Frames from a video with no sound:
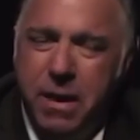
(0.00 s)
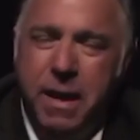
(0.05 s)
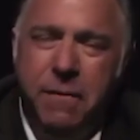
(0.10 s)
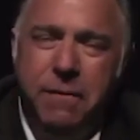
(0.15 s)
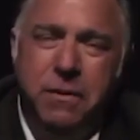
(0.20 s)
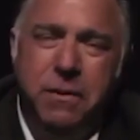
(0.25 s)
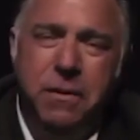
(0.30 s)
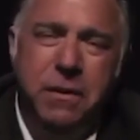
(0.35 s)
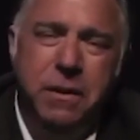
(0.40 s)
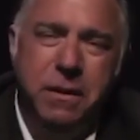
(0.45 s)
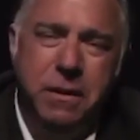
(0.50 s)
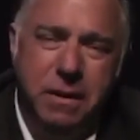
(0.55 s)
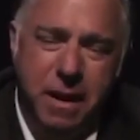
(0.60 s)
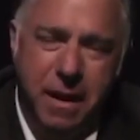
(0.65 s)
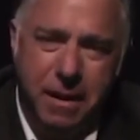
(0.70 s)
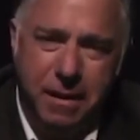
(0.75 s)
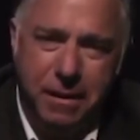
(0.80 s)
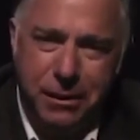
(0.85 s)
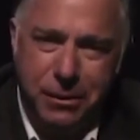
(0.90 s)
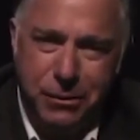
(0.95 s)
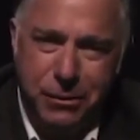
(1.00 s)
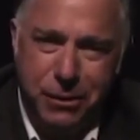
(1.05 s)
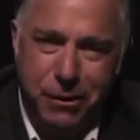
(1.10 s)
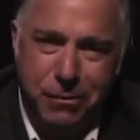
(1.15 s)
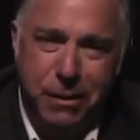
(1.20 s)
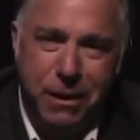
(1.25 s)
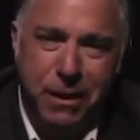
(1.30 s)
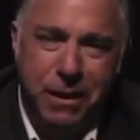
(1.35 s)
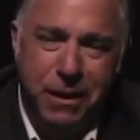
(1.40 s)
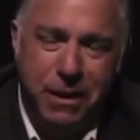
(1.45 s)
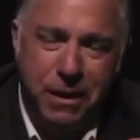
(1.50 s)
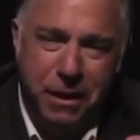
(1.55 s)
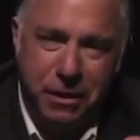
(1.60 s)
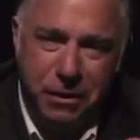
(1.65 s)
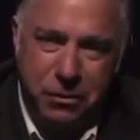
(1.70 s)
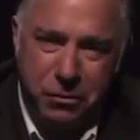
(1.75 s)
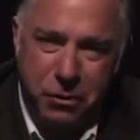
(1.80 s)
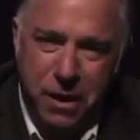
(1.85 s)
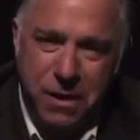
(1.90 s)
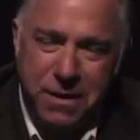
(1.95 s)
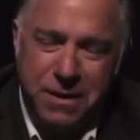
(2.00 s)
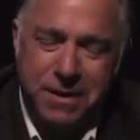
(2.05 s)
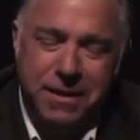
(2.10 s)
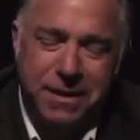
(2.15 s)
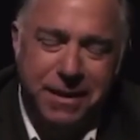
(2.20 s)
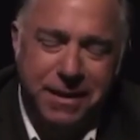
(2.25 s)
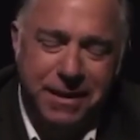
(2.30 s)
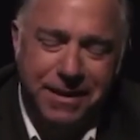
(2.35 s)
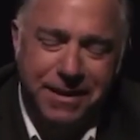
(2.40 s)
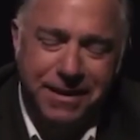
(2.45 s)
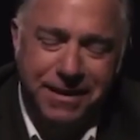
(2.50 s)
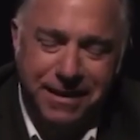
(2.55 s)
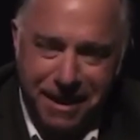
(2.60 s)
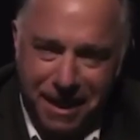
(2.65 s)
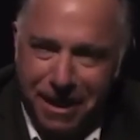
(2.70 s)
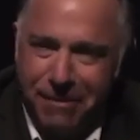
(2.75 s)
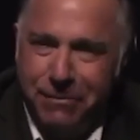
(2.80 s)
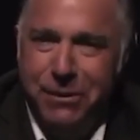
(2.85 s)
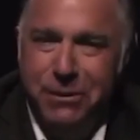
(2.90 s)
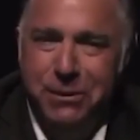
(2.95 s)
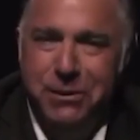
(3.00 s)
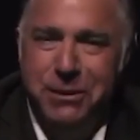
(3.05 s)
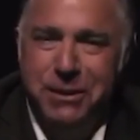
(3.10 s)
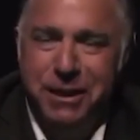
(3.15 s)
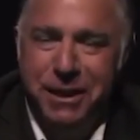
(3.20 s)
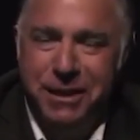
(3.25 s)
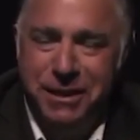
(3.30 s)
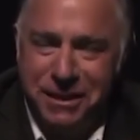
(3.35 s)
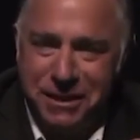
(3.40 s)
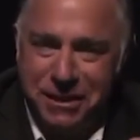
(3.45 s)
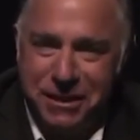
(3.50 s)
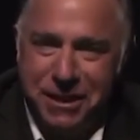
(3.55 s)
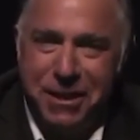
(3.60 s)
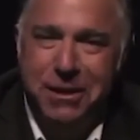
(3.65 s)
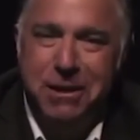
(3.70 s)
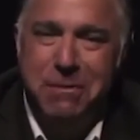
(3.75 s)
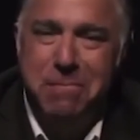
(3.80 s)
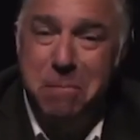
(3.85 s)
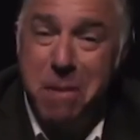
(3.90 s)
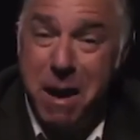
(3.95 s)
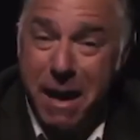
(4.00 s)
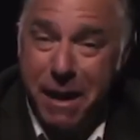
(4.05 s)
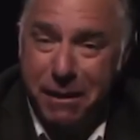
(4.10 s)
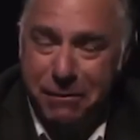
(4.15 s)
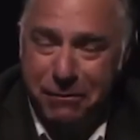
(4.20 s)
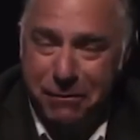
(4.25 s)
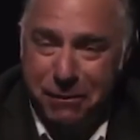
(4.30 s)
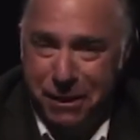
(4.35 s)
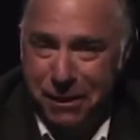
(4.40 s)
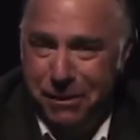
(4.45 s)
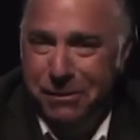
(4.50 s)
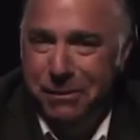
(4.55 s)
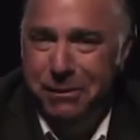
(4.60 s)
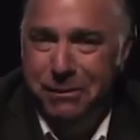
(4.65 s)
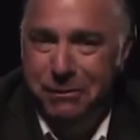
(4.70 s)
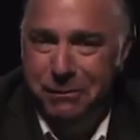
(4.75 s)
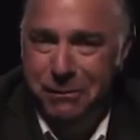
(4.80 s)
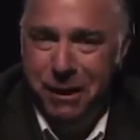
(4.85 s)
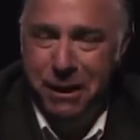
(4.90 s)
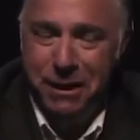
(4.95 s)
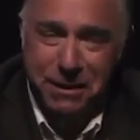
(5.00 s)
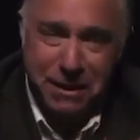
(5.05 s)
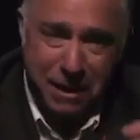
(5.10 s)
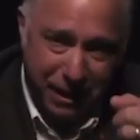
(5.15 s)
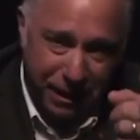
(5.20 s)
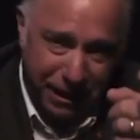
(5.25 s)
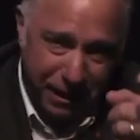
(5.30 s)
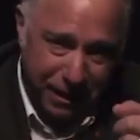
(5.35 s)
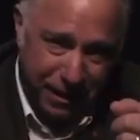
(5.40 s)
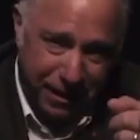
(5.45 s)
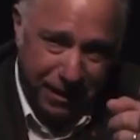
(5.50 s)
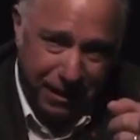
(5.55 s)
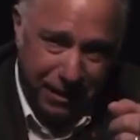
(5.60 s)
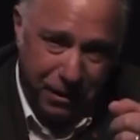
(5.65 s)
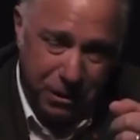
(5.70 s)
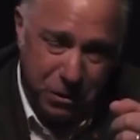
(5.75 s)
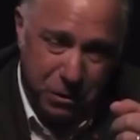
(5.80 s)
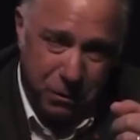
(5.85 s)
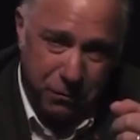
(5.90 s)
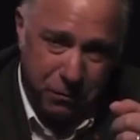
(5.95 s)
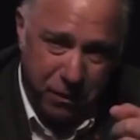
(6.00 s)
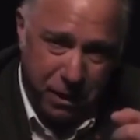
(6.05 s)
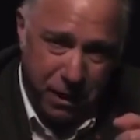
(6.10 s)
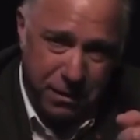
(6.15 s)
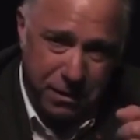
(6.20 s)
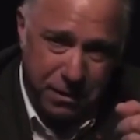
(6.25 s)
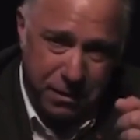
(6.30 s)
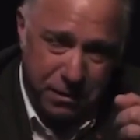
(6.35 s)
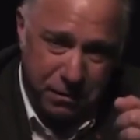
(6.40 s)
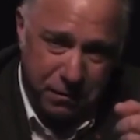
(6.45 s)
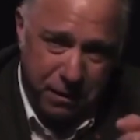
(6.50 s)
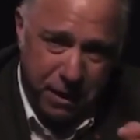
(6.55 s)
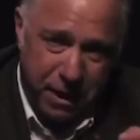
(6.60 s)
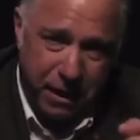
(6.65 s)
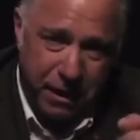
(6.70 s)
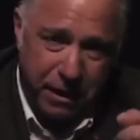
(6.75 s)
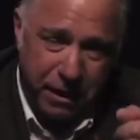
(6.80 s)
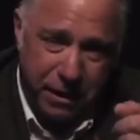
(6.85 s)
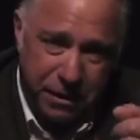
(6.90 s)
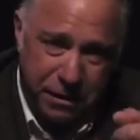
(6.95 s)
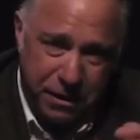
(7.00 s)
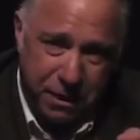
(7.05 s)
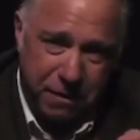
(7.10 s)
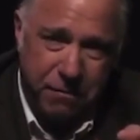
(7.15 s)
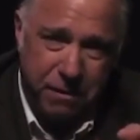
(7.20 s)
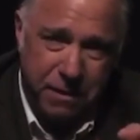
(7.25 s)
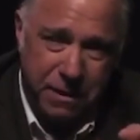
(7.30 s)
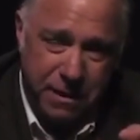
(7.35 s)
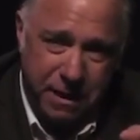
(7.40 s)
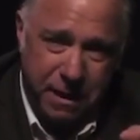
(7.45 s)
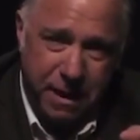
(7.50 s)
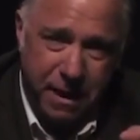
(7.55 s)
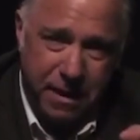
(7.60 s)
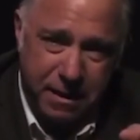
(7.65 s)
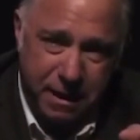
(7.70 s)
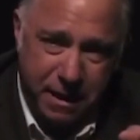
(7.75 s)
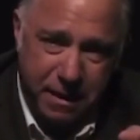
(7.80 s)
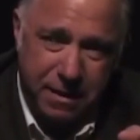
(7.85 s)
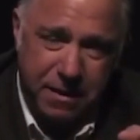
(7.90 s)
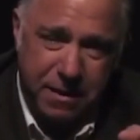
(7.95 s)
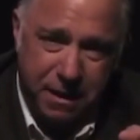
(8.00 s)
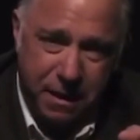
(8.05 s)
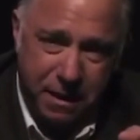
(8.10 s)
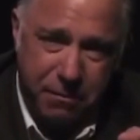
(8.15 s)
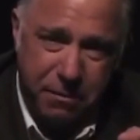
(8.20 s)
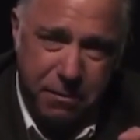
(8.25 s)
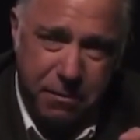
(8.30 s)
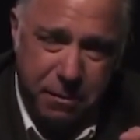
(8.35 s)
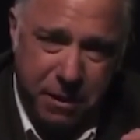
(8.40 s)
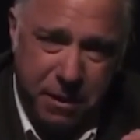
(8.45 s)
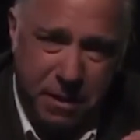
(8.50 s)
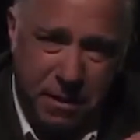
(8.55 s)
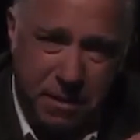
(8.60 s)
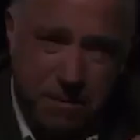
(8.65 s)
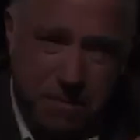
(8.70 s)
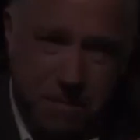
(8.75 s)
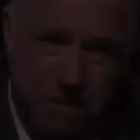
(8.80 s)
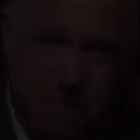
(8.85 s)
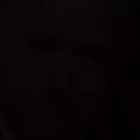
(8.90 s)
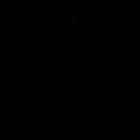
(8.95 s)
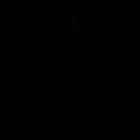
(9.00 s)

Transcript: after Donald Trump addressed Davos and stuck the MAGA finger in their face. Here's what Francis, the Vatican, and Jeffrey Sachs had to say in response.